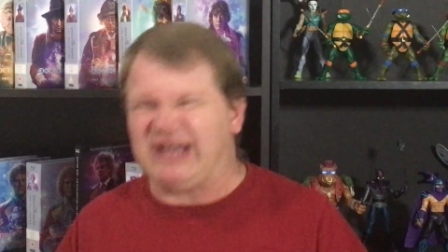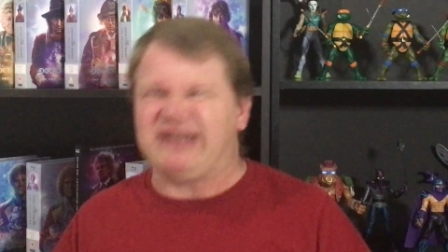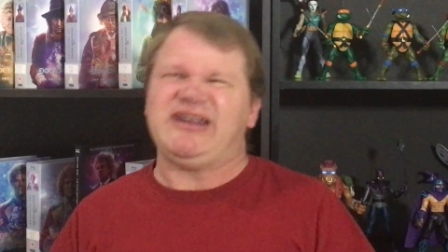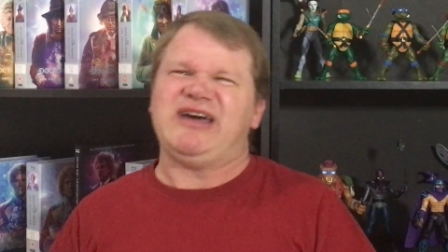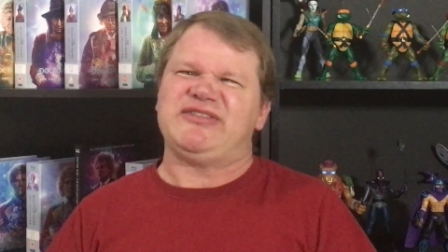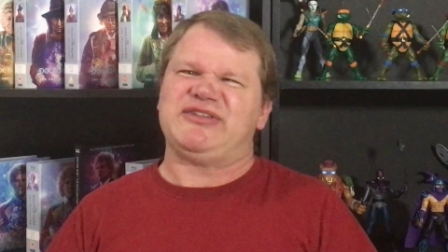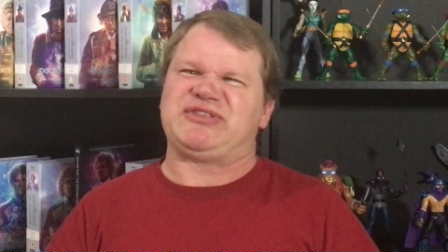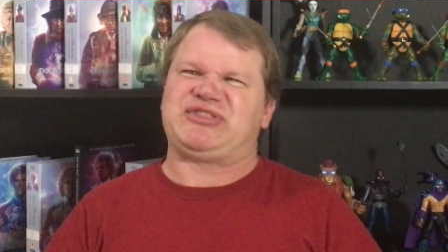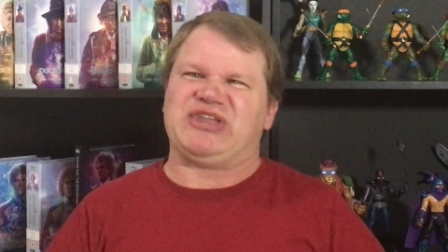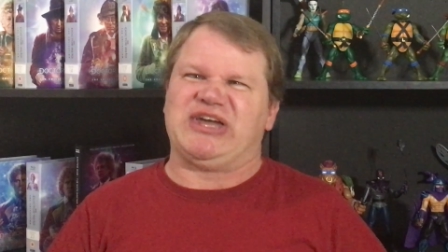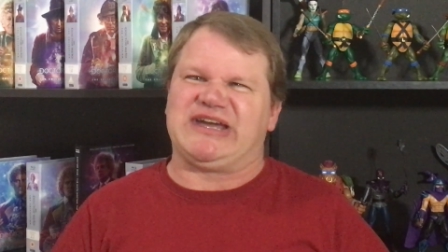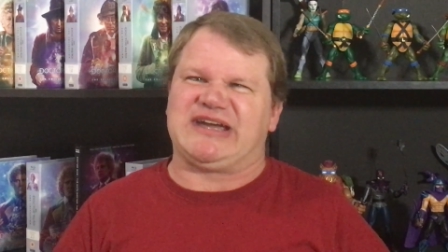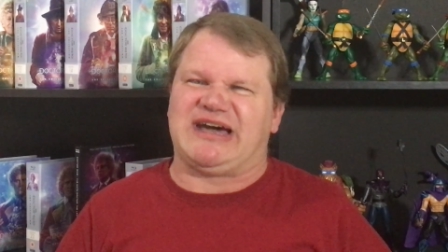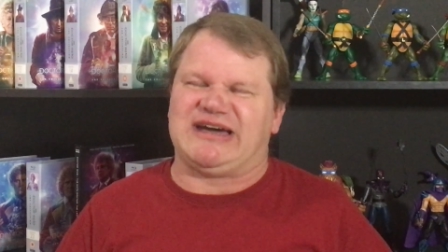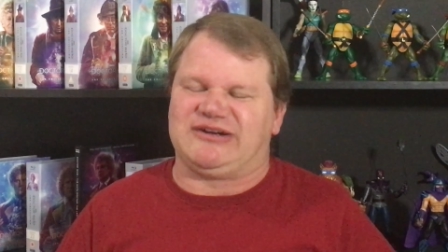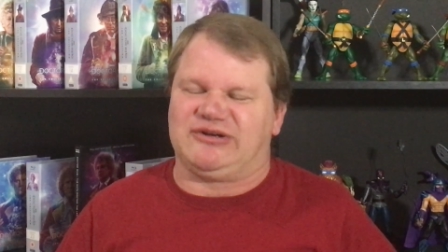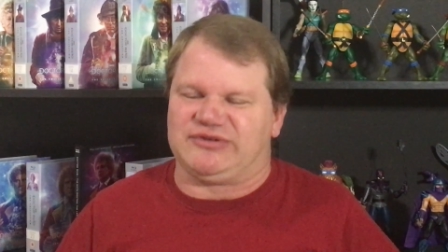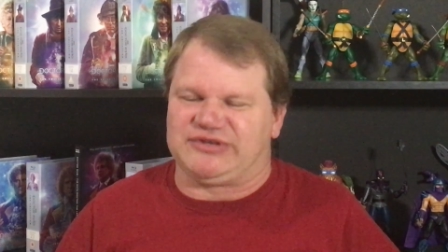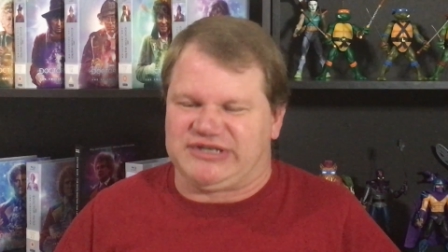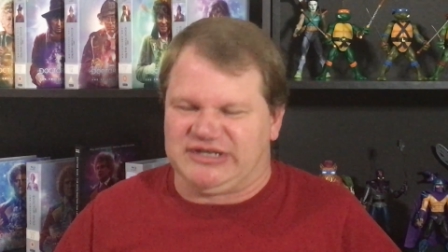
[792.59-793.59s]
Another thing I
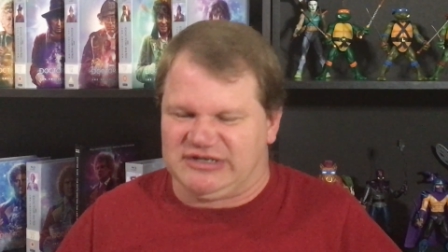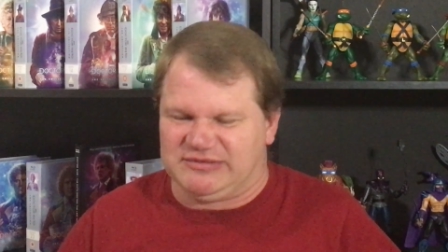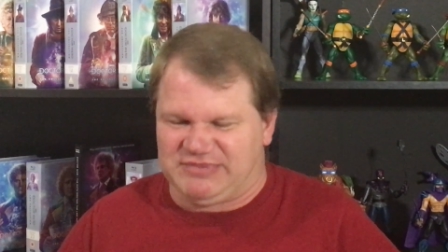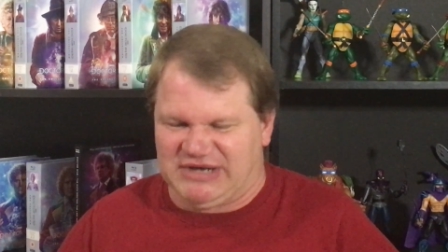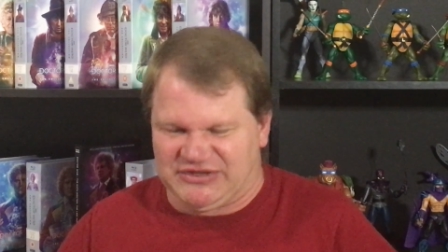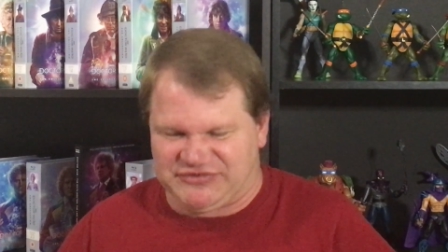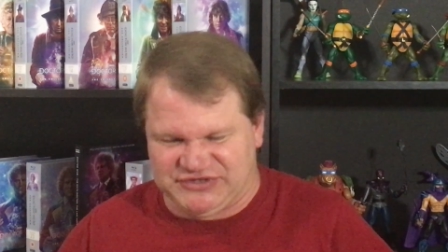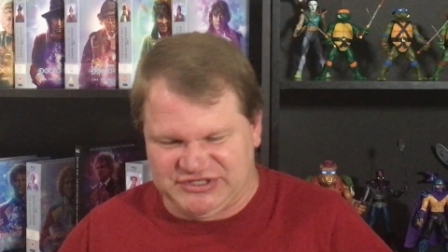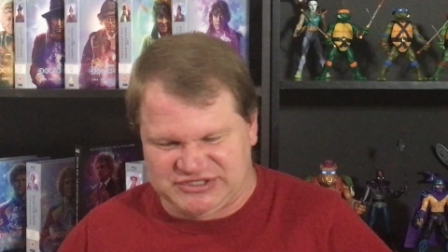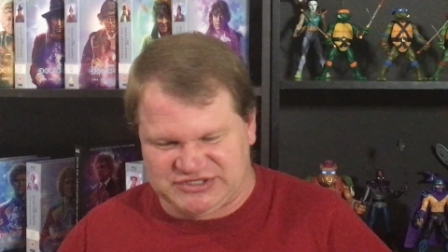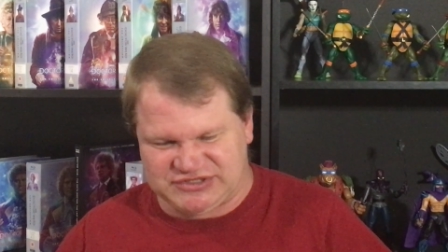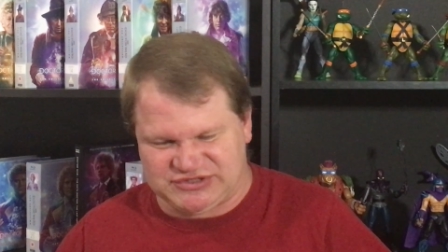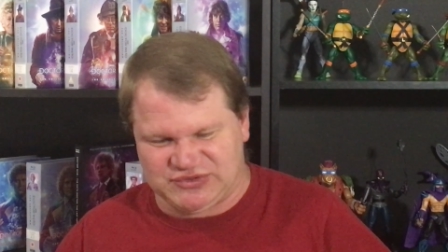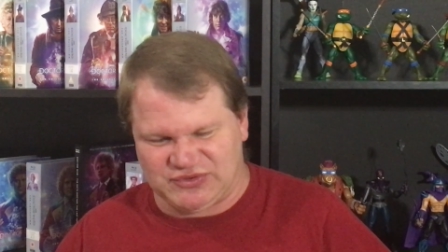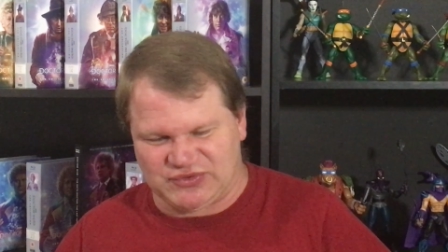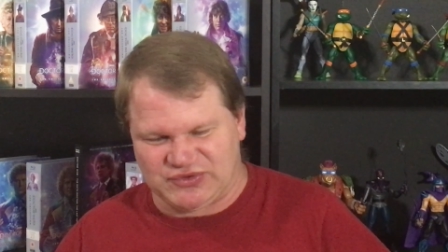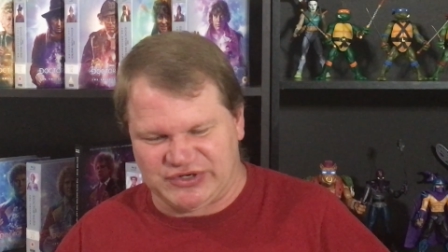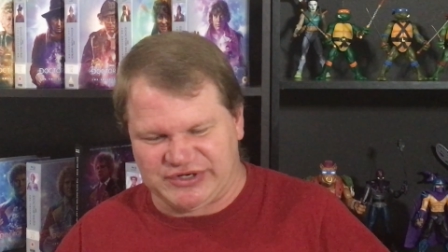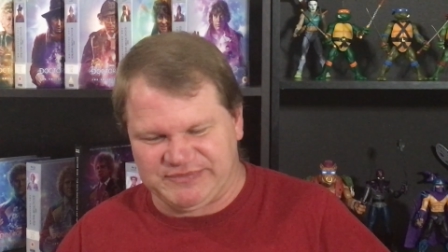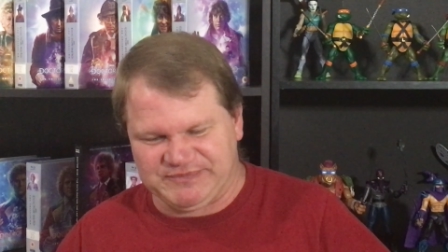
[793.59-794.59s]
don't get about this
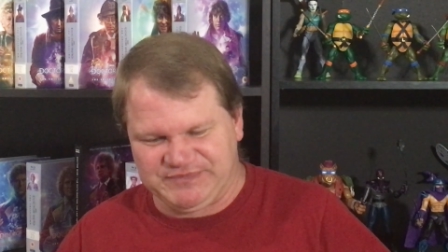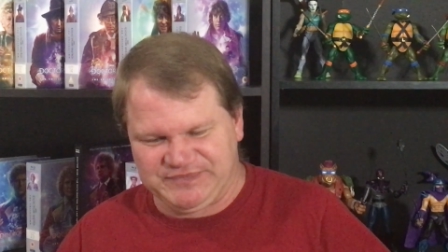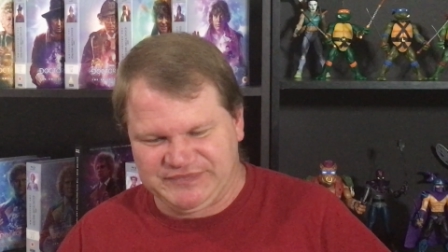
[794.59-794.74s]
story.